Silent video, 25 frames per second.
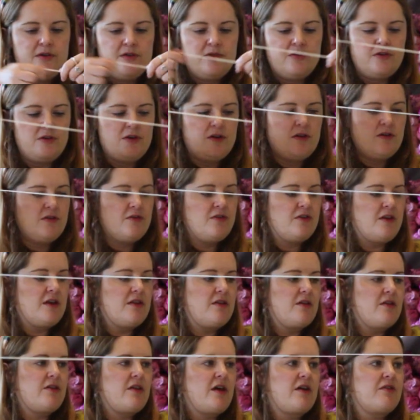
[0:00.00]
So you can see
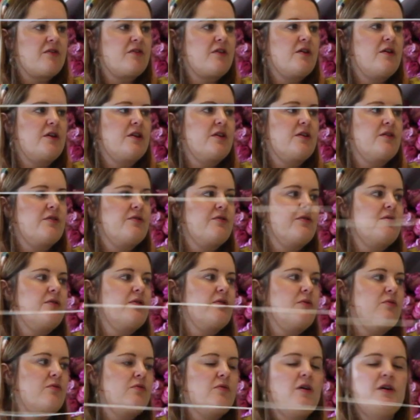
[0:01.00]
that that's kind of
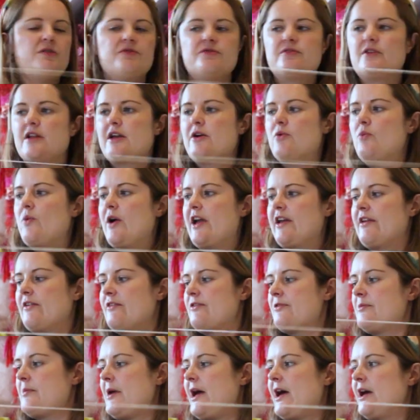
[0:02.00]
roughly a
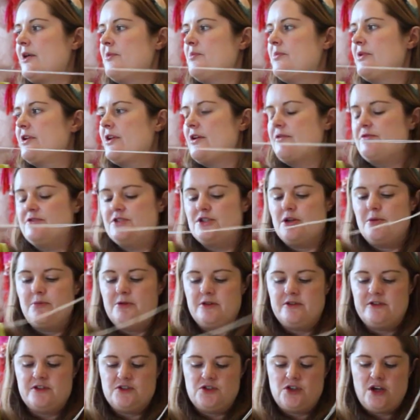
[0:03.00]
wingspan, but I've
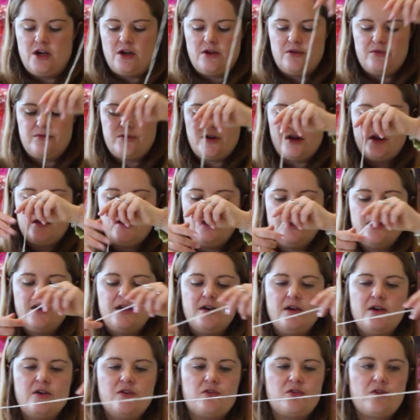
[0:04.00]
doubled it over.
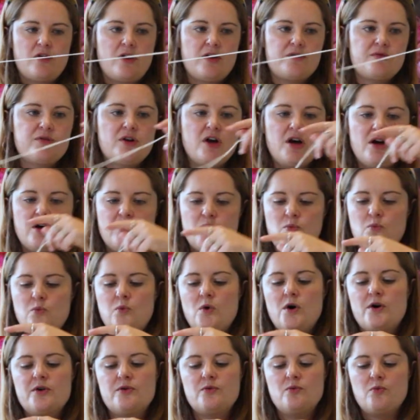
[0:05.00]
So I've cut
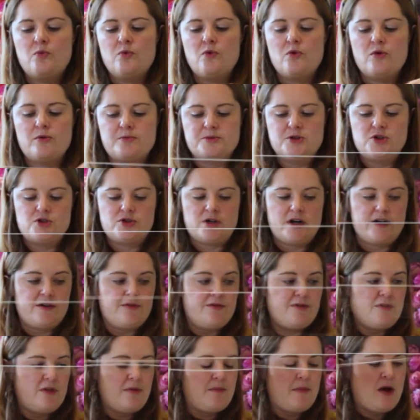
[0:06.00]
1 warp string
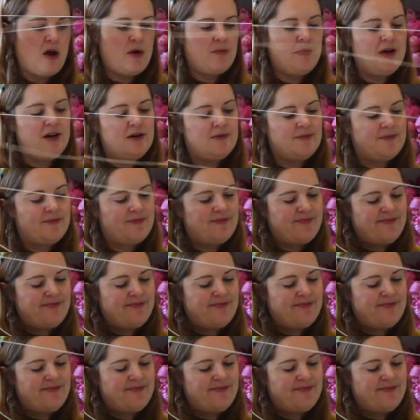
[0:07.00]
for the moment.